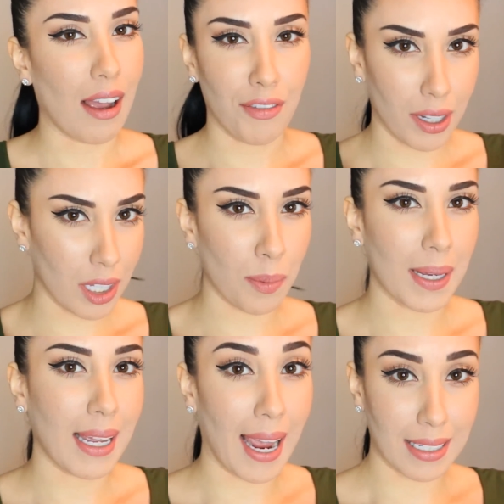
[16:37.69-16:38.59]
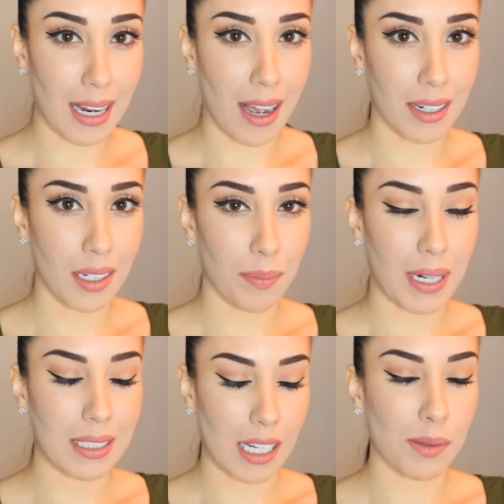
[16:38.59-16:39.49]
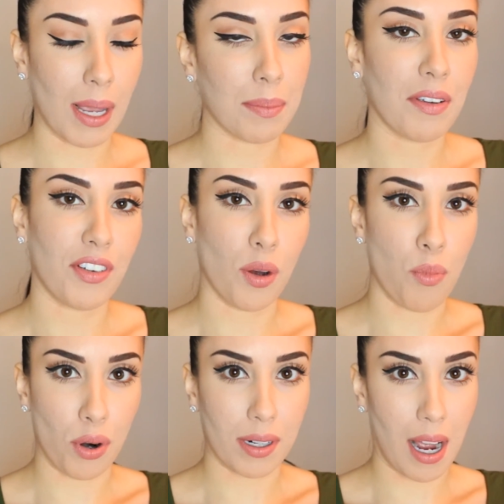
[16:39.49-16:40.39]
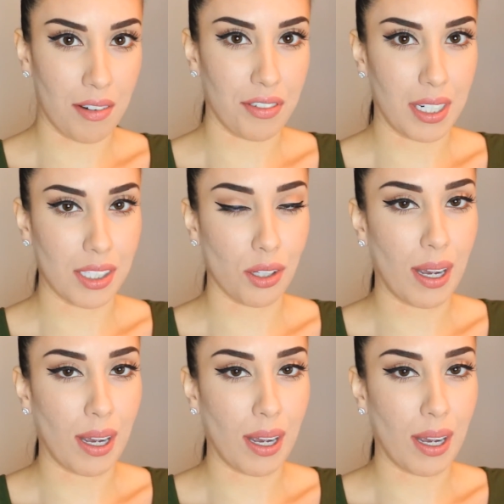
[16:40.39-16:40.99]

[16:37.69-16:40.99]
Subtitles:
I feel a little bit caked on, but it does make me feel more confident.